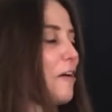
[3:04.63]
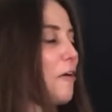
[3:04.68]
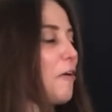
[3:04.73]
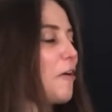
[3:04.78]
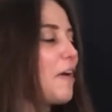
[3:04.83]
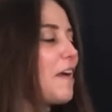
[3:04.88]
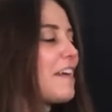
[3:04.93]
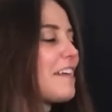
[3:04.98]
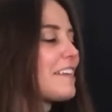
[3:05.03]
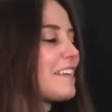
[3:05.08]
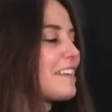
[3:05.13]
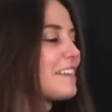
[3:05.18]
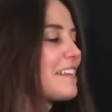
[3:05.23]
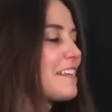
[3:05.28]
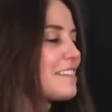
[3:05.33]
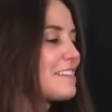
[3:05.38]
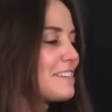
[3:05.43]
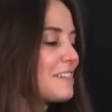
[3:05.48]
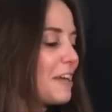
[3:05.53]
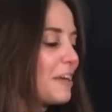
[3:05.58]
All right, get
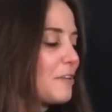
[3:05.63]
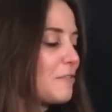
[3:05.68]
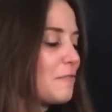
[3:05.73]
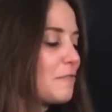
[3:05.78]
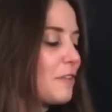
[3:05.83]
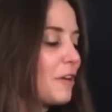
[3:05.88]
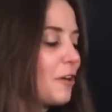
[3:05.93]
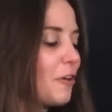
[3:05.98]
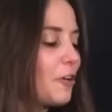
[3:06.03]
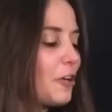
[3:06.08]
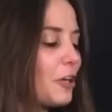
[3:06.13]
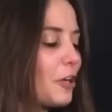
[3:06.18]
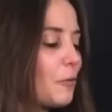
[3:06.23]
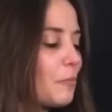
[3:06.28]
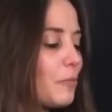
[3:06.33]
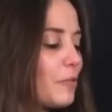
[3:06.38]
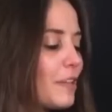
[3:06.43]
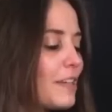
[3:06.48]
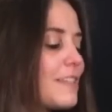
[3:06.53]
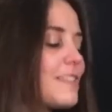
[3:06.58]
that second finger
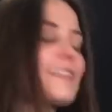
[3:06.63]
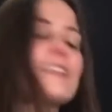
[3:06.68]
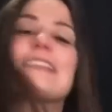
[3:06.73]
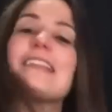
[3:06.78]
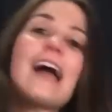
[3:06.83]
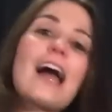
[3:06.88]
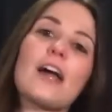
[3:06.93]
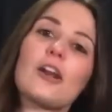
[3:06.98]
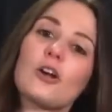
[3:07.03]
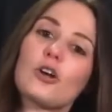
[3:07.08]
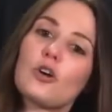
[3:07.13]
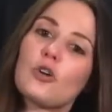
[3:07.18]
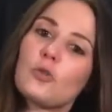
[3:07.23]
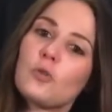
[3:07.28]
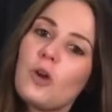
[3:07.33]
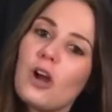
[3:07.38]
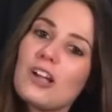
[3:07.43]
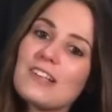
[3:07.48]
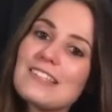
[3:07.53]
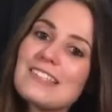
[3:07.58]
here, placing that
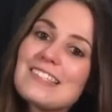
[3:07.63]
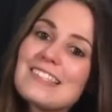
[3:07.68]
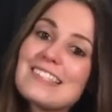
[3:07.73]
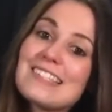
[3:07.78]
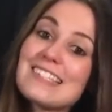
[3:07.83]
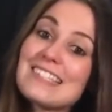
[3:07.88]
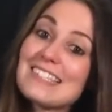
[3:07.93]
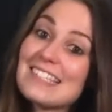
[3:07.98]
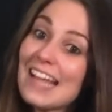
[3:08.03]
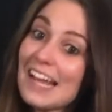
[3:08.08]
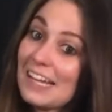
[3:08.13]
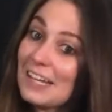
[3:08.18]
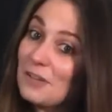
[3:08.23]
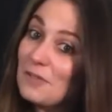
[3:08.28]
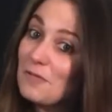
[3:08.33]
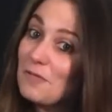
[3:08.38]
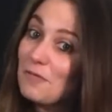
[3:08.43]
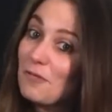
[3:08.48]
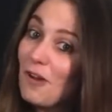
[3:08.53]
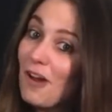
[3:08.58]
across the
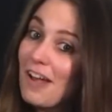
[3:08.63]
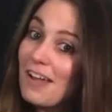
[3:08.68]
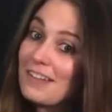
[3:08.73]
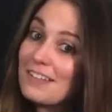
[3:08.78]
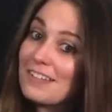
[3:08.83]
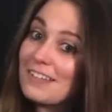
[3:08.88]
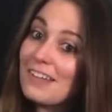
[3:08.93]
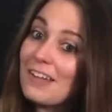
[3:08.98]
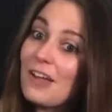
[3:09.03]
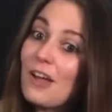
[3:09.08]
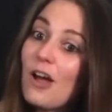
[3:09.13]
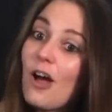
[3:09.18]
second fret